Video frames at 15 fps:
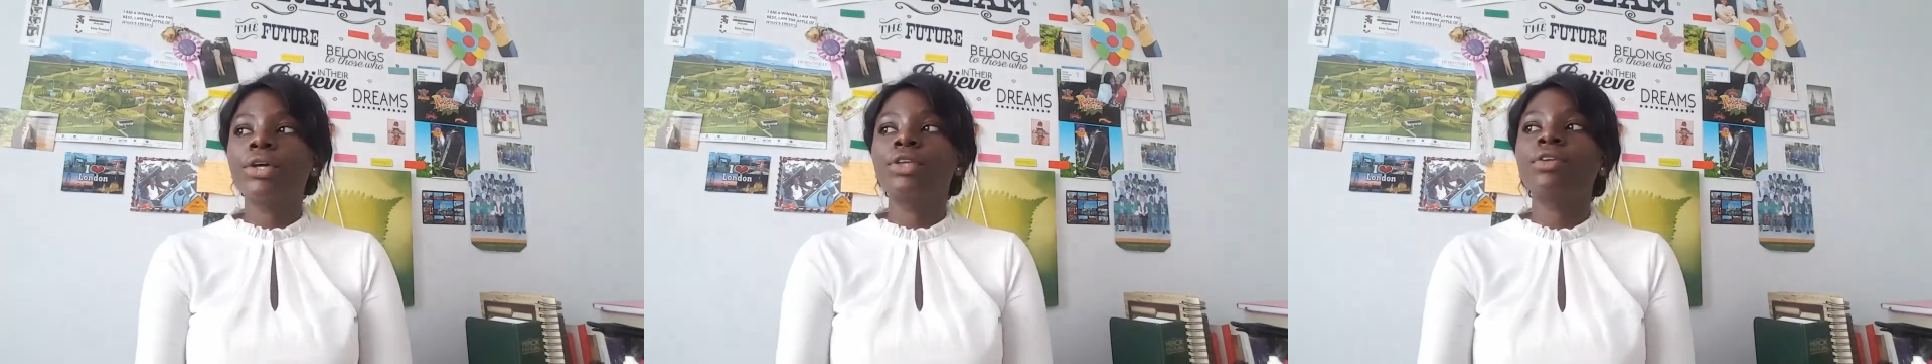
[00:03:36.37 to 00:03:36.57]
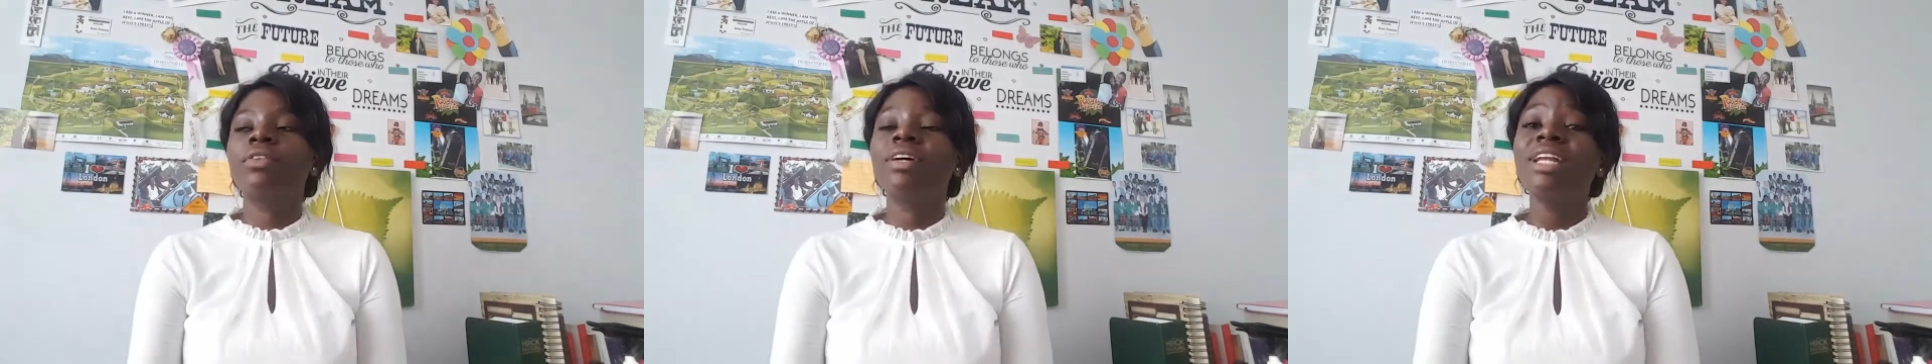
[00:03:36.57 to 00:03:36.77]

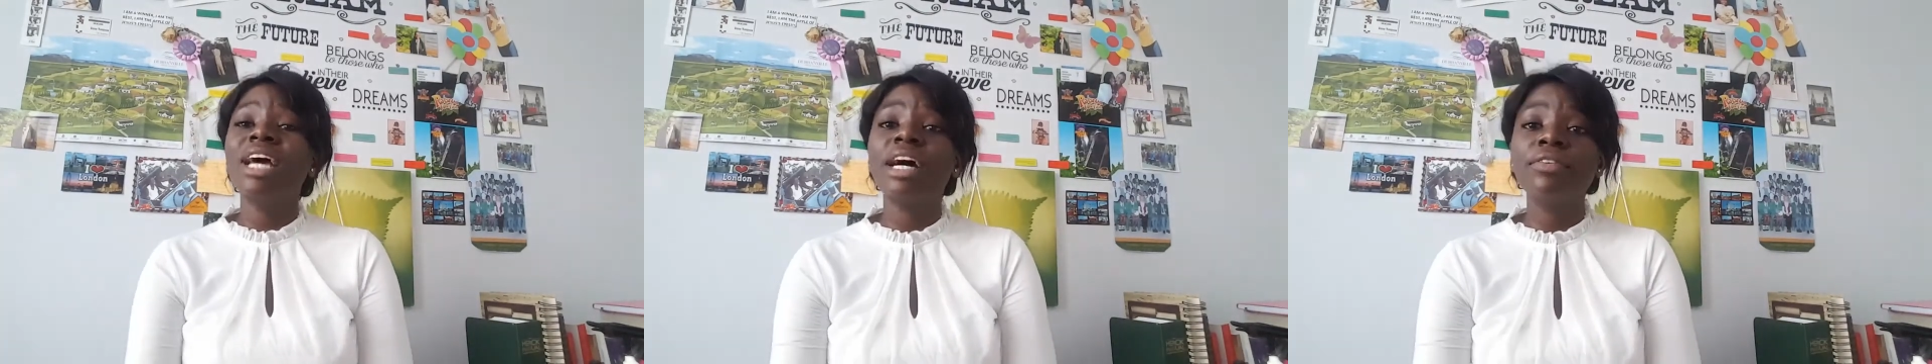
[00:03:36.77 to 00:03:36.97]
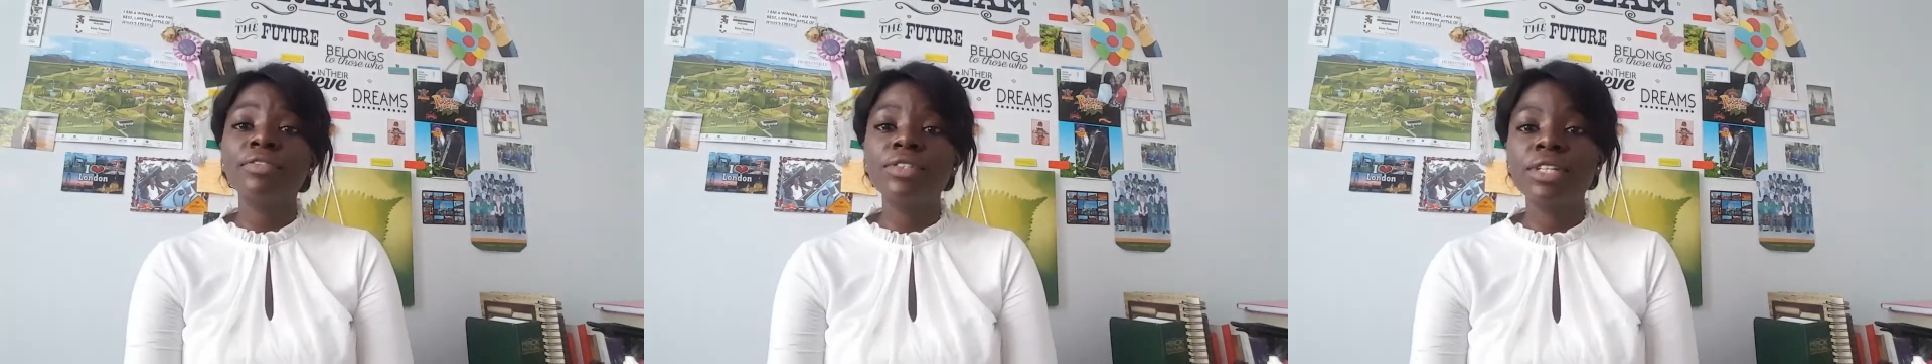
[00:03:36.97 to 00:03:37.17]
you then
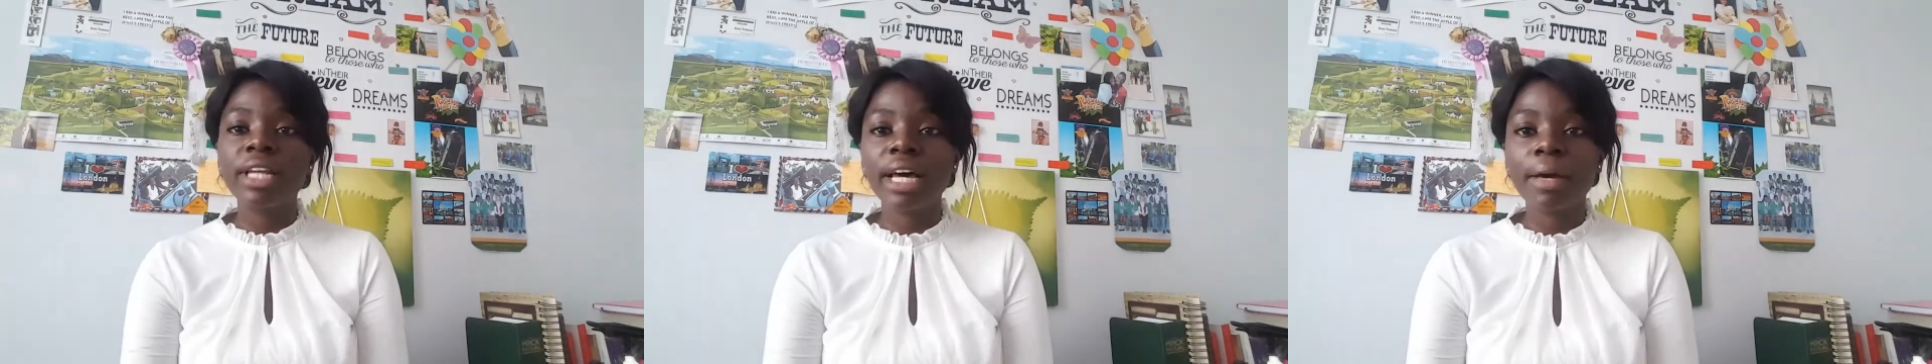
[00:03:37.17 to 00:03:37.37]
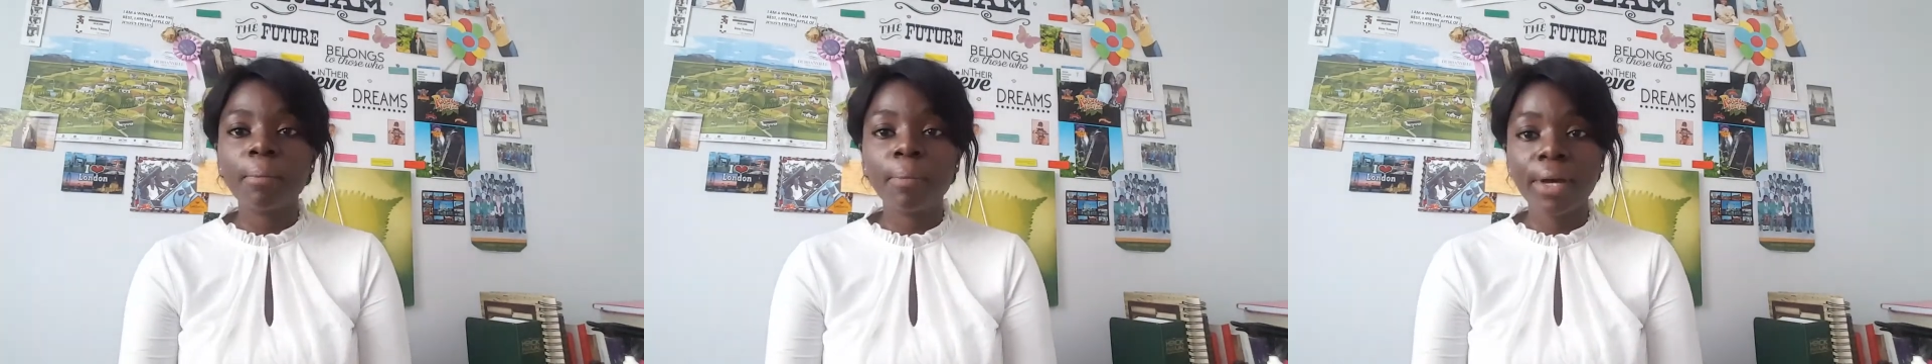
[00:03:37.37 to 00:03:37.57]
have to
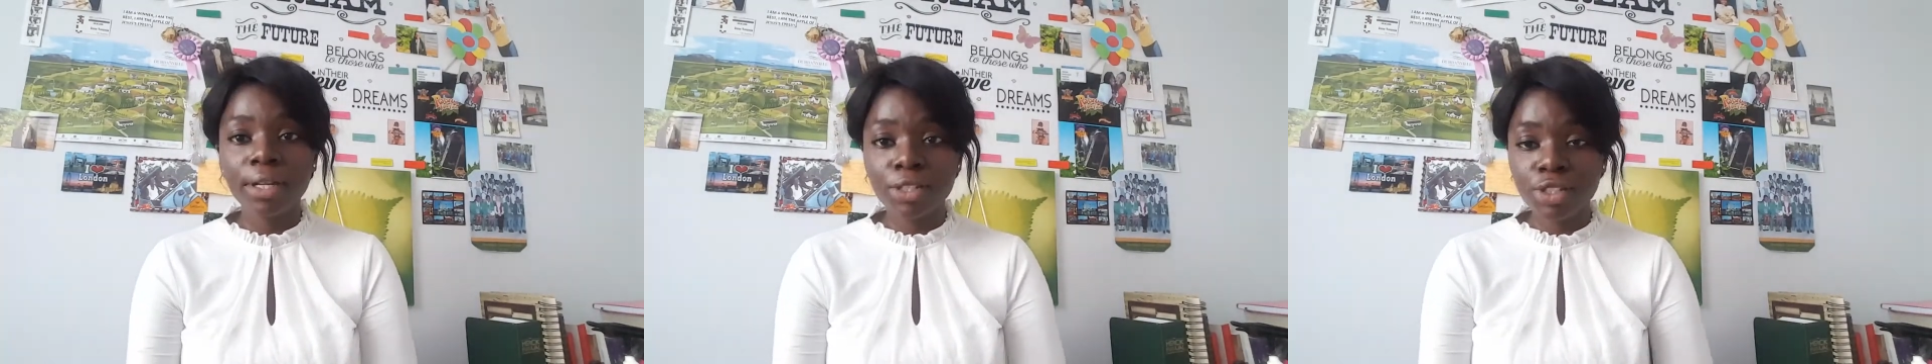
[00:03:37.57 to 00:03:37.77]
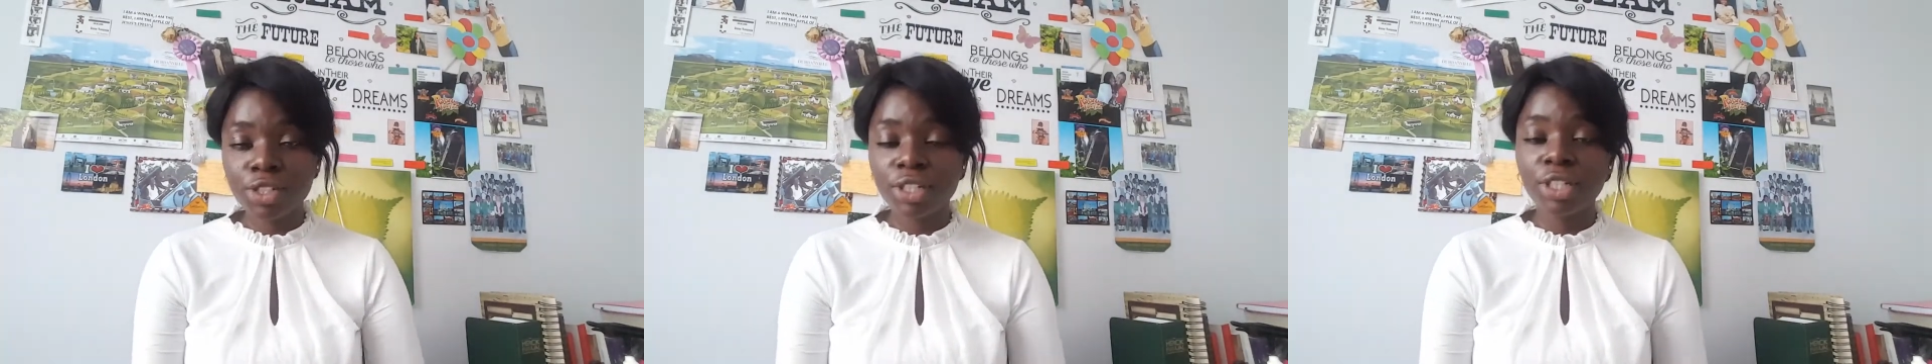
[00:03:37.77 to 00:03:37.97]
like
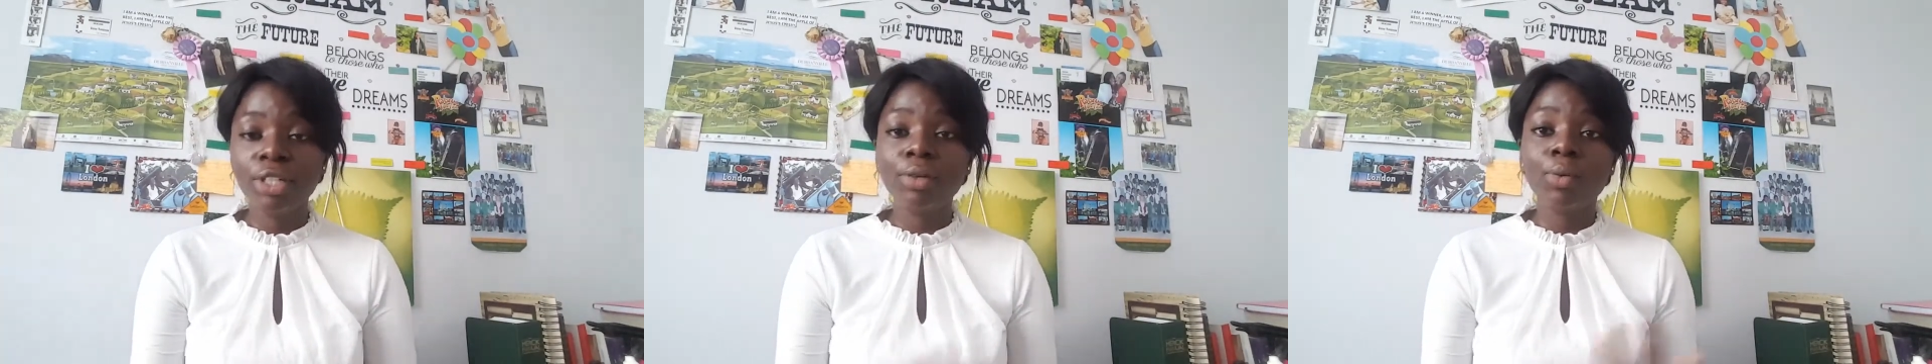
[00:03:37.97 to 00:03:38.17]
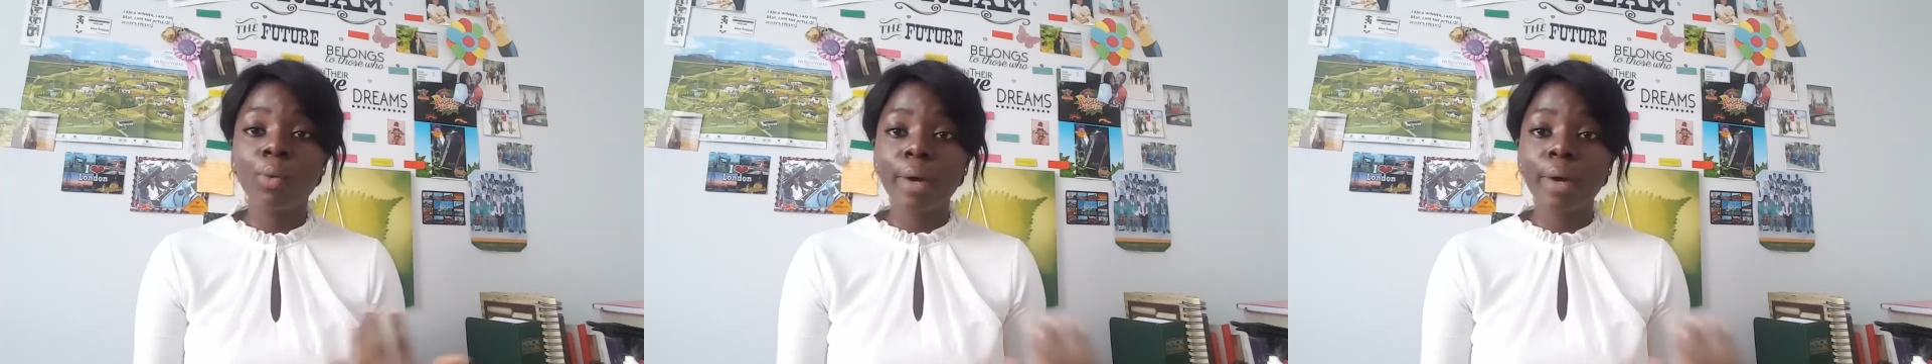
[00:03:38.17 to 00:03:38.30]
patiently